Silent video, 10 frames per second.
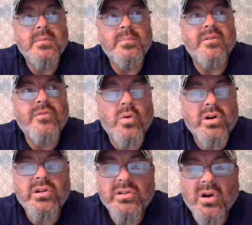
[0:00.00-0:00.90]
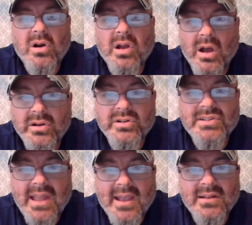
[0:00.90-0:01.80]
before your dog
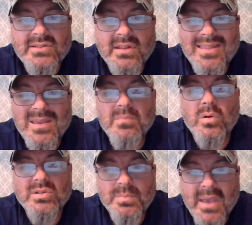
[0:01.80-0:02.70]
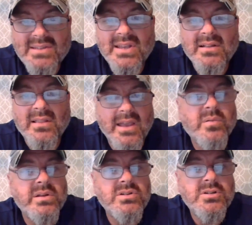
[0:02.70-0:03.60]
understands the most basic
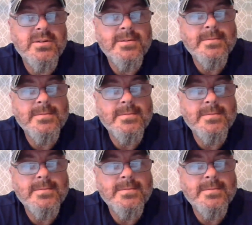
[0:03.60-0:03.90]
language.